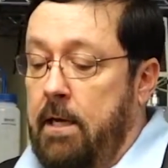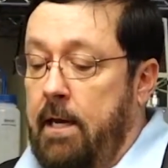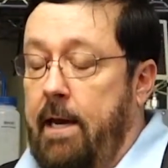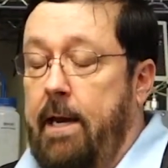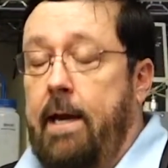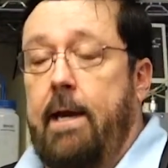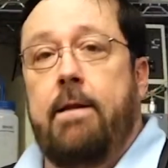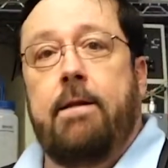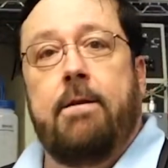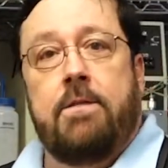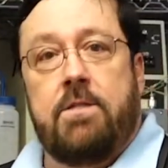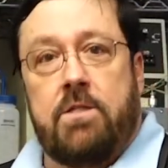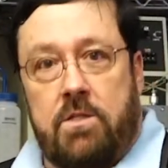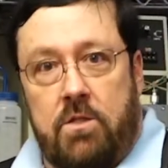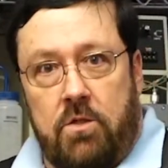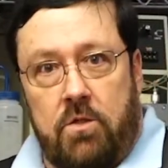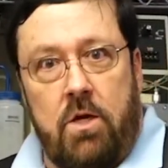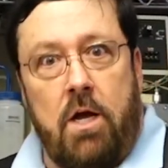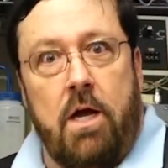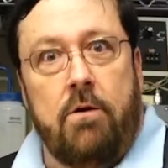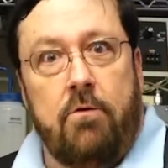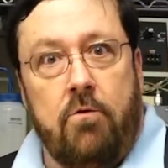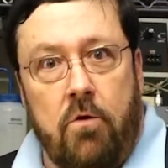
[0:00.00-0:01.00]
And they're still
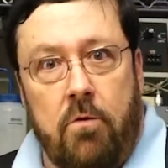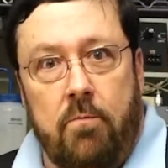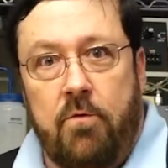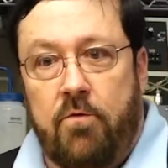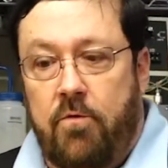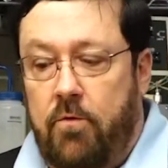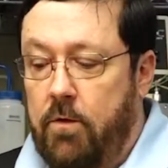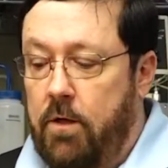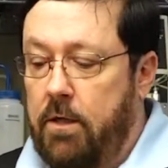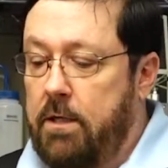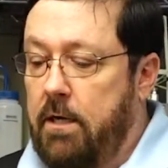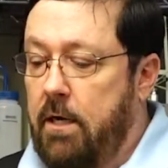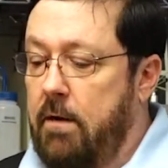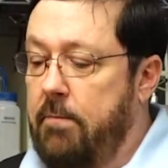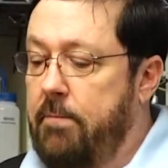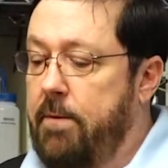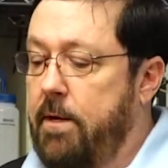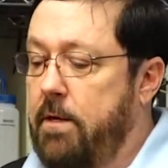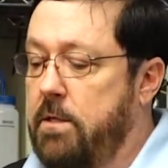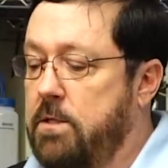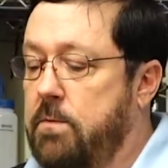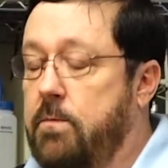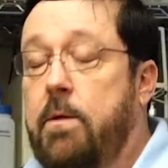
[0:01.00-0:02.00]
non-chromophoric
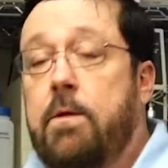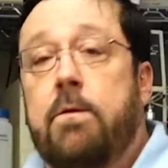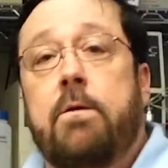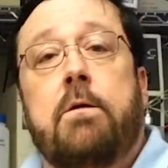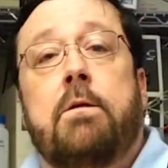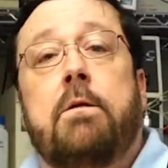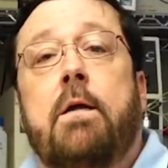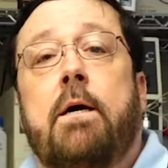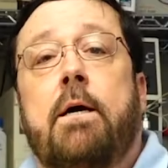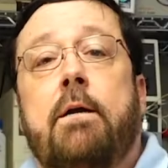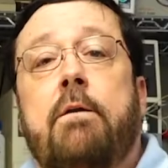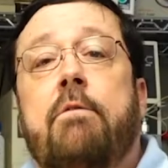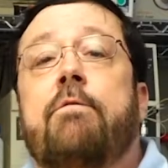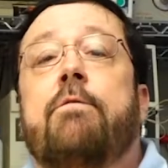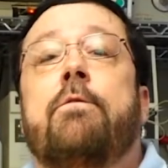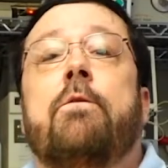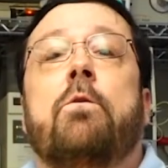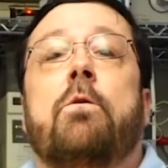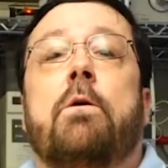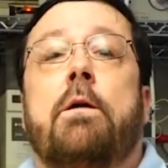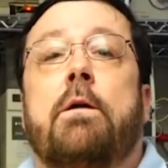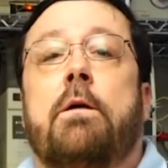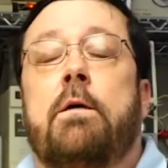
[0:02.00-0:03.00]
compounds. My other client in
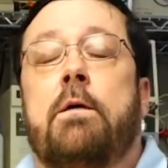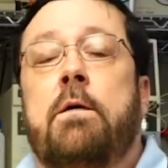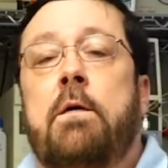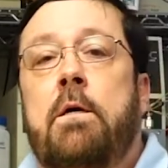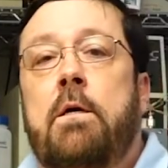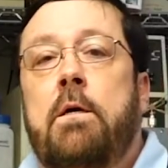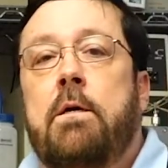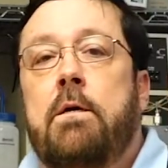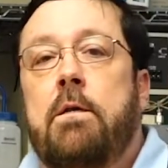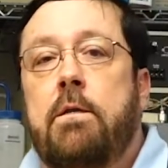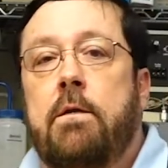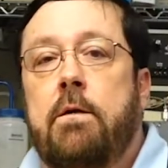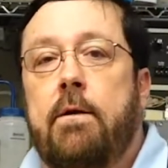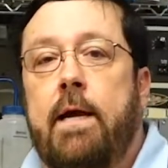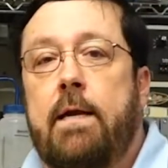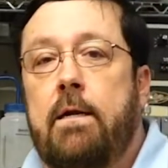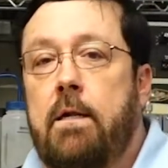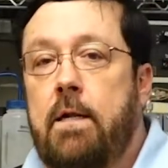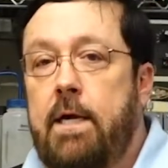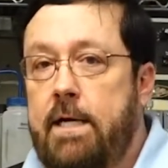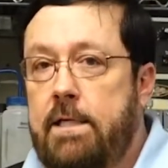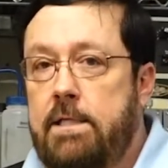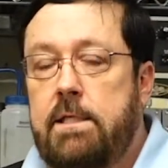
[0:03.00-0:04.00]
Florida, they're
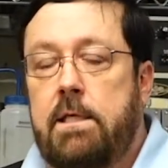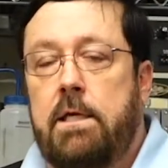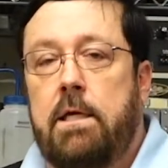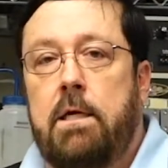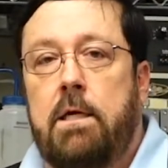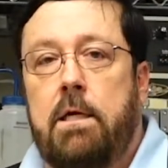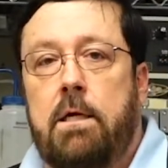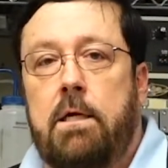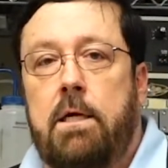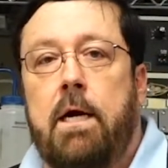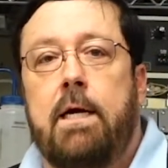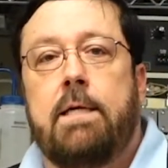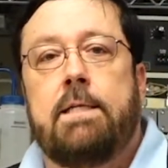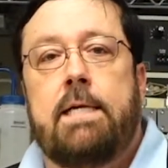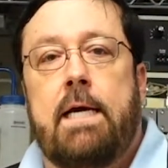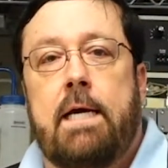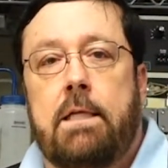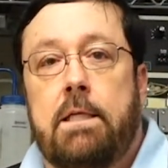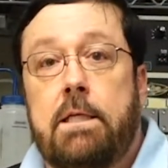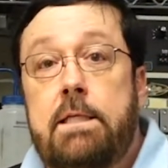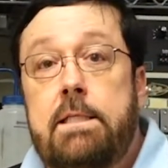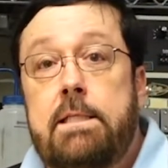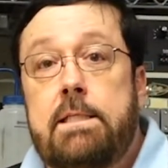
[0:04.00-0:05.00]
analyzing
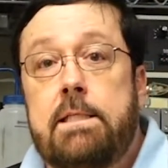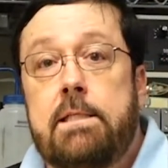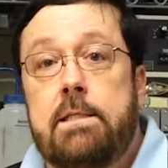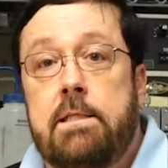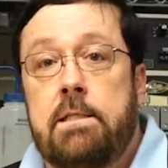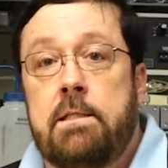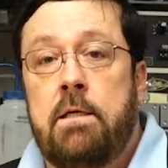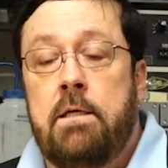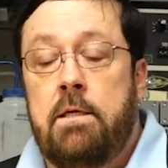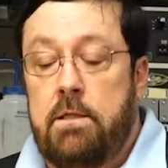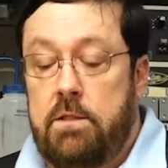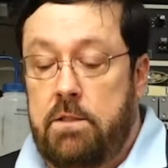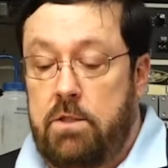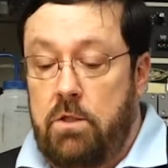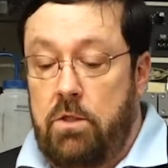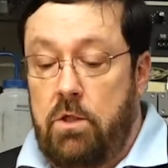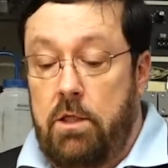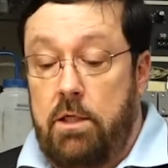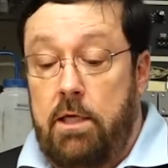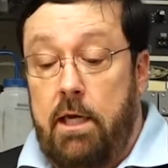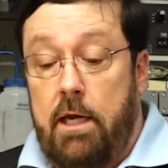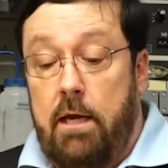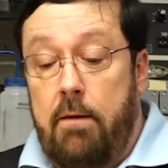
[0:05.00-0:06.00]
contact lenses. So they're
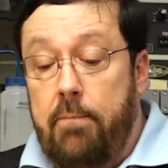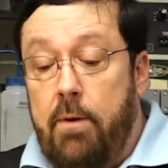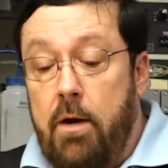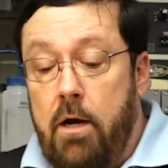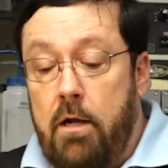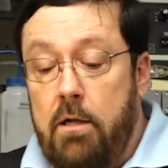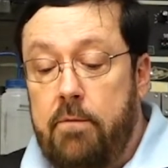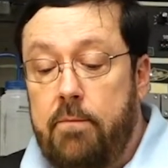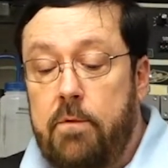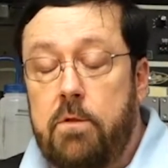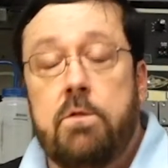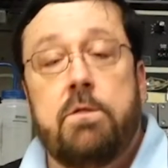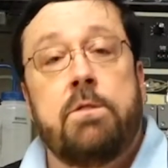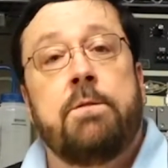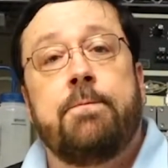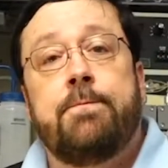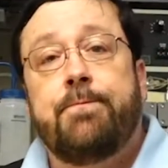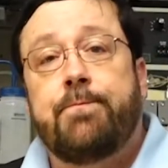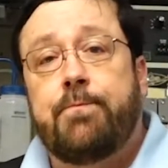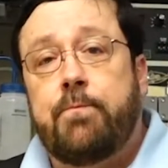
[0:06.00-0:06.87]
looking at polymers